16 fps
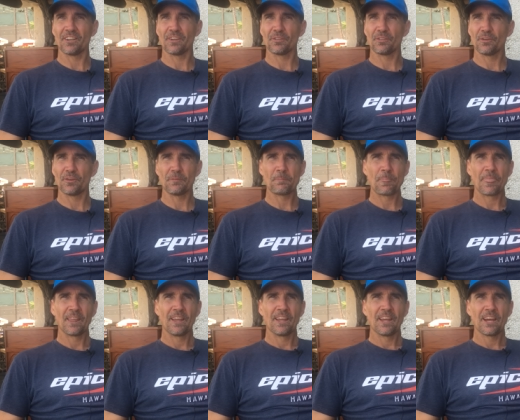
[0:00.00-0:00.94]
And I thought,
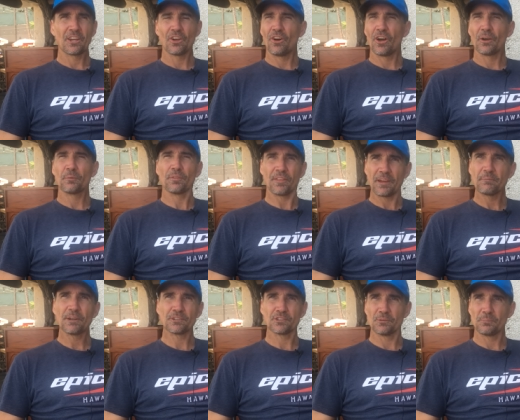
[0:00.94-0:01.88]
a guy with that
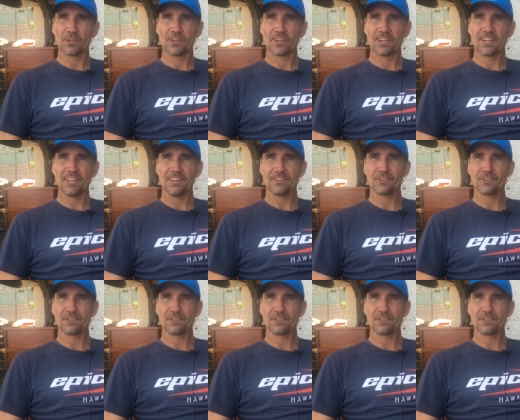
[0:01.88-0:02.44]
much ability,